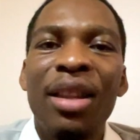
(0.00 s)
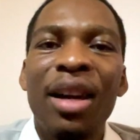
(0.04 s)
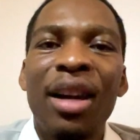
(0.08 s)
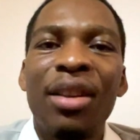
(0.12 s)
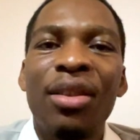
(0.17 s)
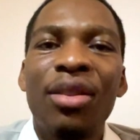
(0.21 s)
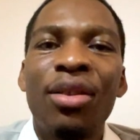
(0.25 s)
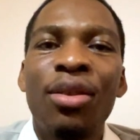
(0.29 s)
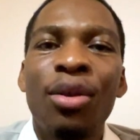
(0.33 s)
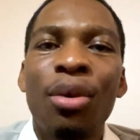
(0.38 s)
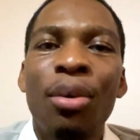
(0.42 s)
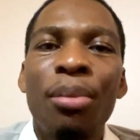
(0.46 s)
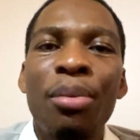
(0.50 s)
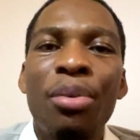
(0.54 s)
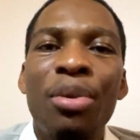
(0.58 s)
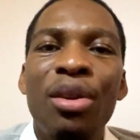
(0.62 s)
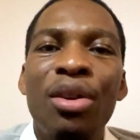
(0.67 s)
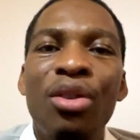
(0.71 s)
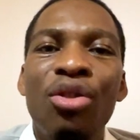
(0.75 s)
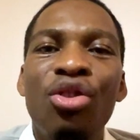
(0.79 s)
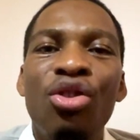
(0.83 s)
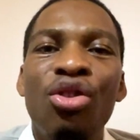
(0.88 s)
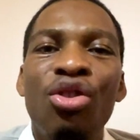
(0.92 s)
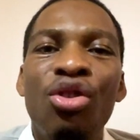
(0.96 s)
that
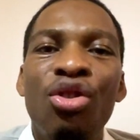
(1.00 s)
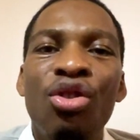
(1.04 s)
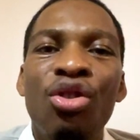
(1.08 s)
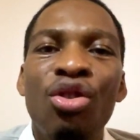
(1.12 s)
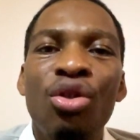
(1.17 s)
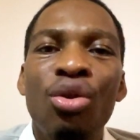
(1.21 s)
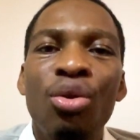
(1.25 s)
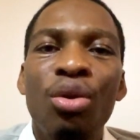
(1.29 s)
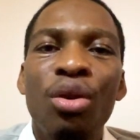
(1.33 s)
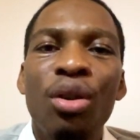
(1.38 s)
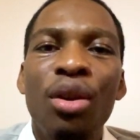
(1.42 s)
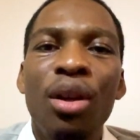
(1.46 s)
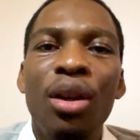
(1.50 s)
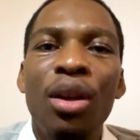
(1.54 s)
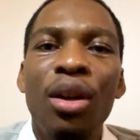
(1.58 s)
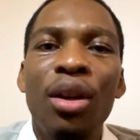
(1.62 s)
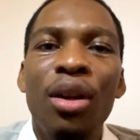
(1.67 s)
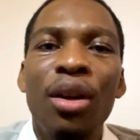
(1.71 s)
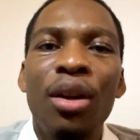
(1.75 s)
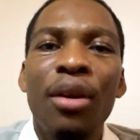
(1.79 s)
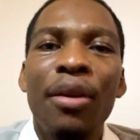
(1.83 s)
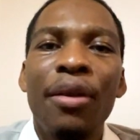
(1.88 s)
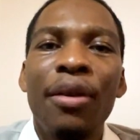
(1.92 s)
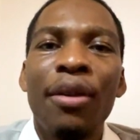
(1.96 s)
something should
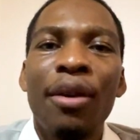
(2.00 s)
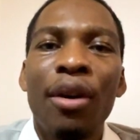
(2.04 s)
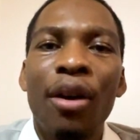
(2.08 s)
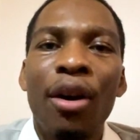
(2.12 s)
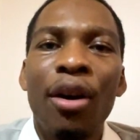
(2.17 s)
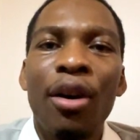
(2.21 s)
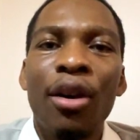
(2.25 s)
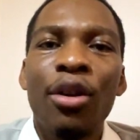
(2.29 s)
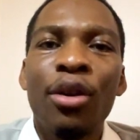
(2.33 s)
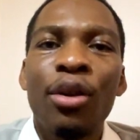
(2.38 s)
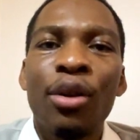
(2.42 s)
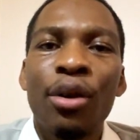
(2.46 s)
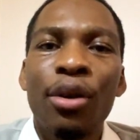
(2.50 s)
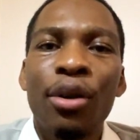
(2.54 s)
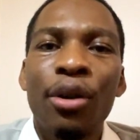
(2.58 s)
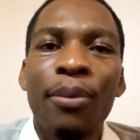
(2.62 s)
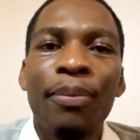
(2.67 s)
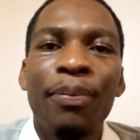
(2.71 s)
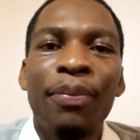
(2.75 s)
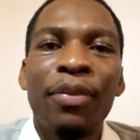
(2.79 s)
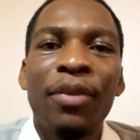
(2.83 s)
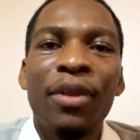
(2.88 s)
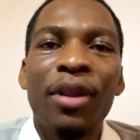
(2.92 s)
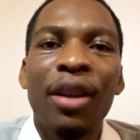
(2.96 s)
occur
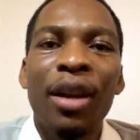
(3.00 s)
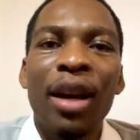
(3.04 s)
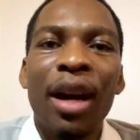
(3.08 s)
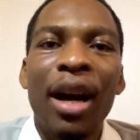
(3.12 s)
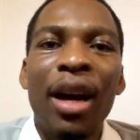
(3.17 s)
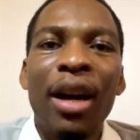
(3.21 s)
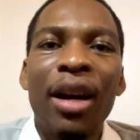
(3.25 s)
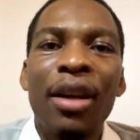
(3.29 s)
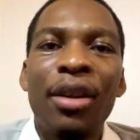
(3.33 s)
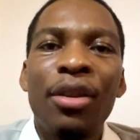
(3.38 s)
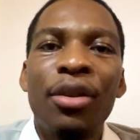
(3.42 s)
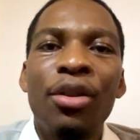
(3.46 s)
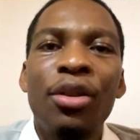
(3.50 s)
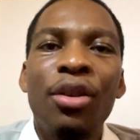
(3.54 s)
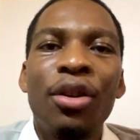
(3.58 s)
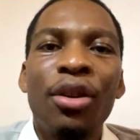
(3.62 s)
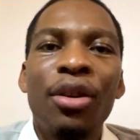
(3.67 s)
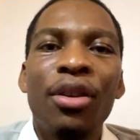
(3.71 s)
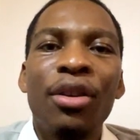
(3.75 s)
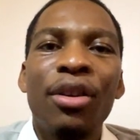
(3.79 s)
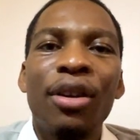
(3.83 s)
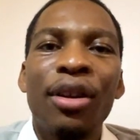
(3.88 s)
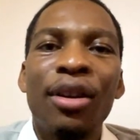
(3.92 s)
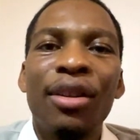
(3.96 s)
and
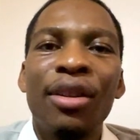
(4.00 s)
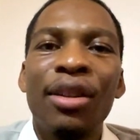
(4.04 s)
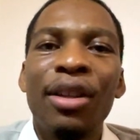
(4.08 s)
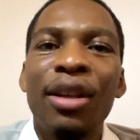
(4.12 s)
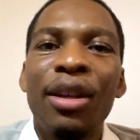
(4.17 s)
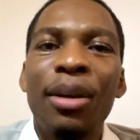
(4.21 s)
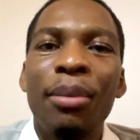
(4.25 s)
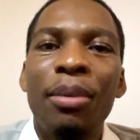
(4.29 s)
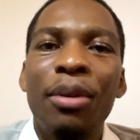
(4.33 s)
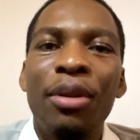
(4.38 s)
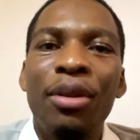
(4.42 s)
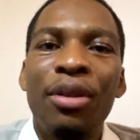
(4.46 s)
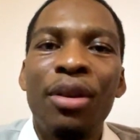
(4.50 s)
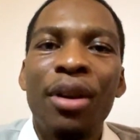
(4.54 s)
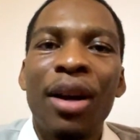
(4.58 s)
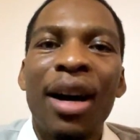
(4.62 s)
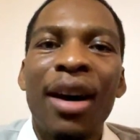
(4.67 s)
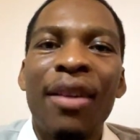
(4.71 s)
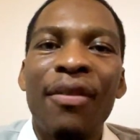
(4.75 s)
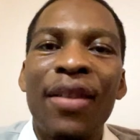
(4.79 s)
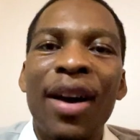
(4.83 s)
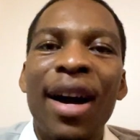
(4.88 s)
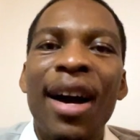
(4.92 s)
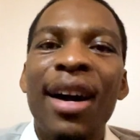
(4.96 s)
you're unable to
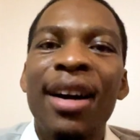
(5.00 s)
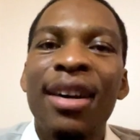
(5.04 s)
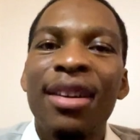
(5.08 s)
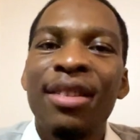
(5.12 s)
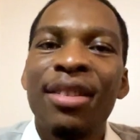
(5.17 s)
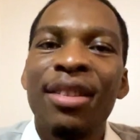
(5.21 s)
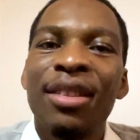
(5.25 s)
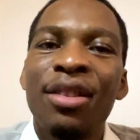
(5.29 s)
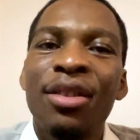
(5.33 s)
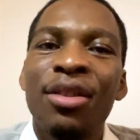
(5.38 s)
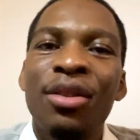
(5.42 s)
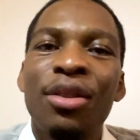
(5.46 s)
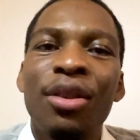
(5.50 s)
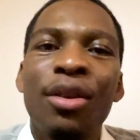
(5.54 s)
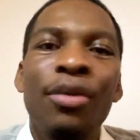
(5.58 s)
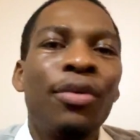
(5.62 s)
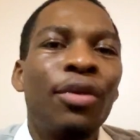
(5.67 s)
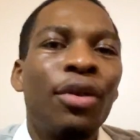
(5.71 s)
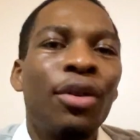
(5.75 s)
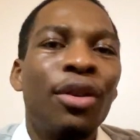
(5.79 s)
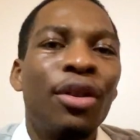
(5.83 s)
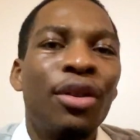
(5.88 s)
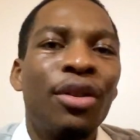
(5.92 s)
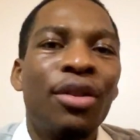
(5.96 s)
have access to the
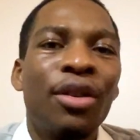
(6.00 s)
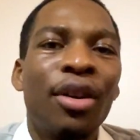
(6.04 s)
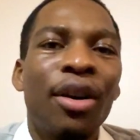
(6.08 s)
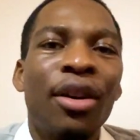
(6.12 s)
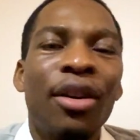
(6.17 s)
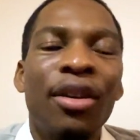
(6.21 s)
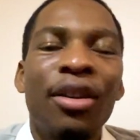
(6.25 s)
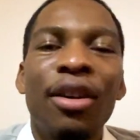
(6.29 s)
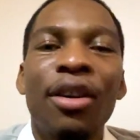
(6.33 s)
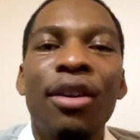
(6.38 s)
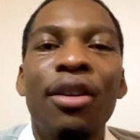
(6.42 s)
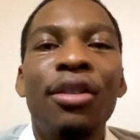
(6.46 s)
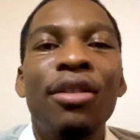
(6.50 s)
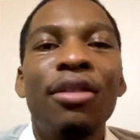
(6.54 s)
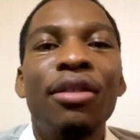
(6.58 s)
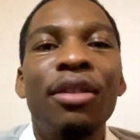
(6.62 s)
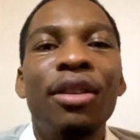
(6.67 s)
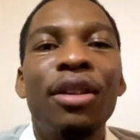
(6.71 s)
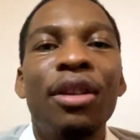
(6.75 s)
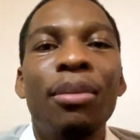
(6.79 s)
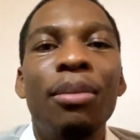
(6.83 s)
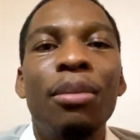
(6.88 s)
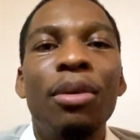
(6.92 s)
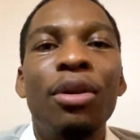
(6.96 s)
funds, or you're
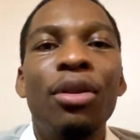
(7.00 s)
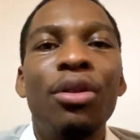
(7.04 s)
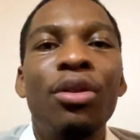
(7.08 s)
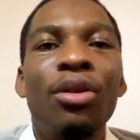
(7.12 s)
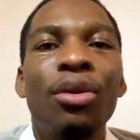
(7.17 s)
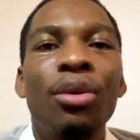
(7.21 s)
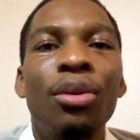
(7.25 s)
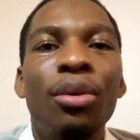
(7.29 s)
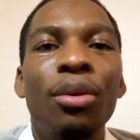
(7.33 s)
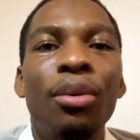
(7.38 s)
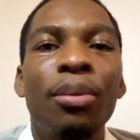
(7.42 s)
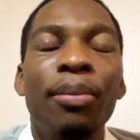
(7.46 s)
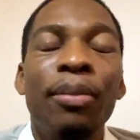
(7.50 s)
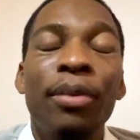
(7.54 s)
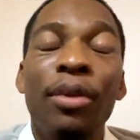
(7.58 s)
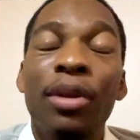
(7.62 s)
unable to